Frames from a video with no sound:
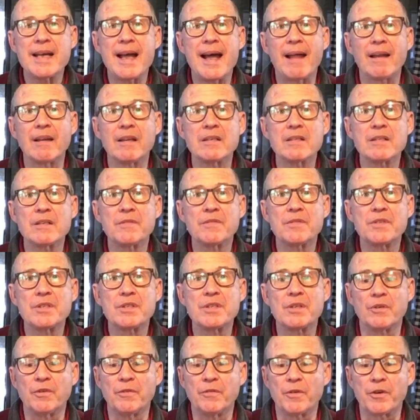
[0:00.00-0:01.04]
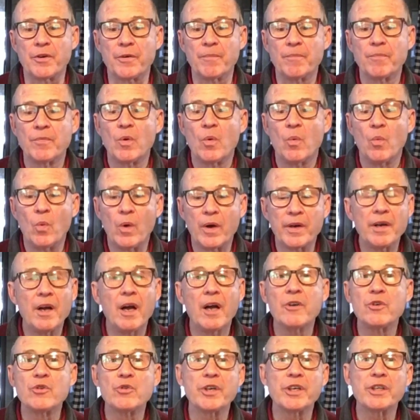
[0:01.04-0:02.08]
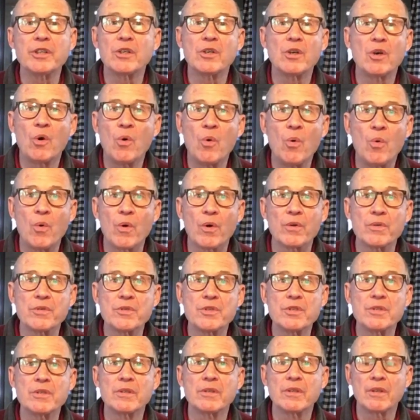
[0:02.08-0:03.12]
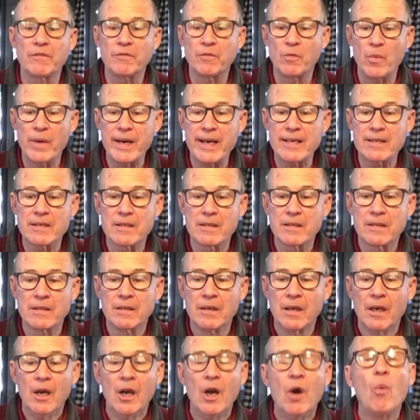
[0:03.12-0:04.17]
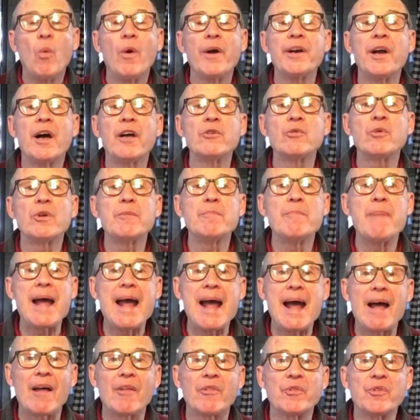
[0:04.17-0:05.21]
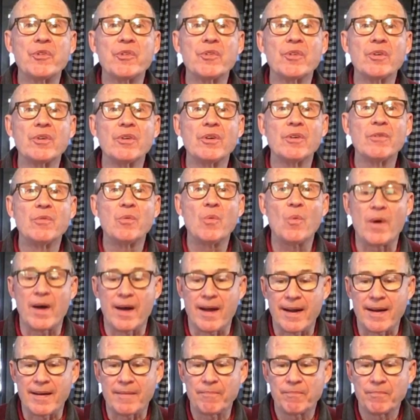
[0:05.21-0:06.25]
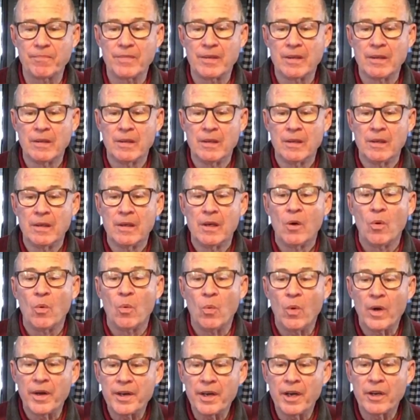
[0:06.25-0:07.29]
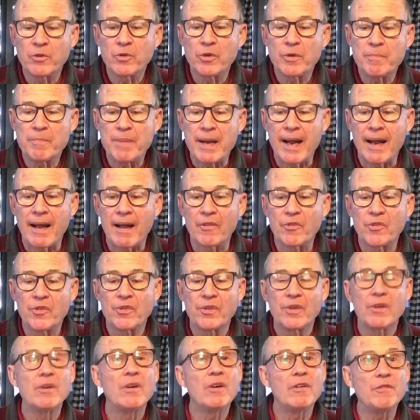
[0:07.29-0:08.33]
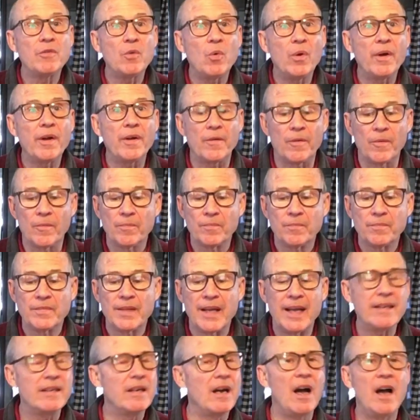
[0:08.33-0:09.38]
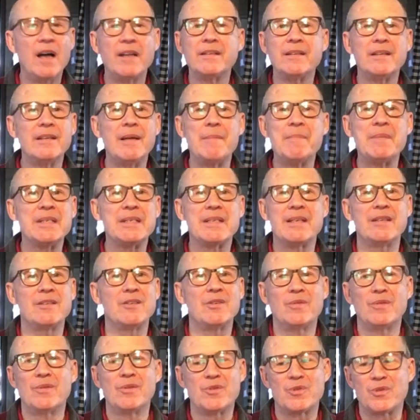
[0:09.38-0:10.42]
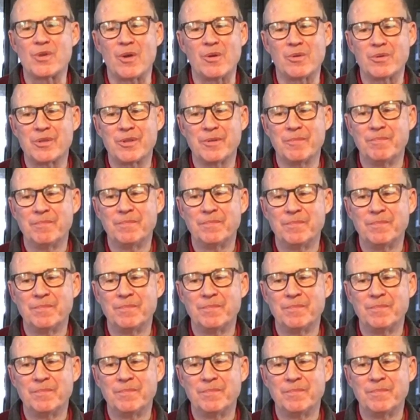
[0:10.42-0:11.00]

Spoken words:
talents of silver, 100 cores of wheat, 100 baths of wine, 100 baths of oil, and unlimited salt.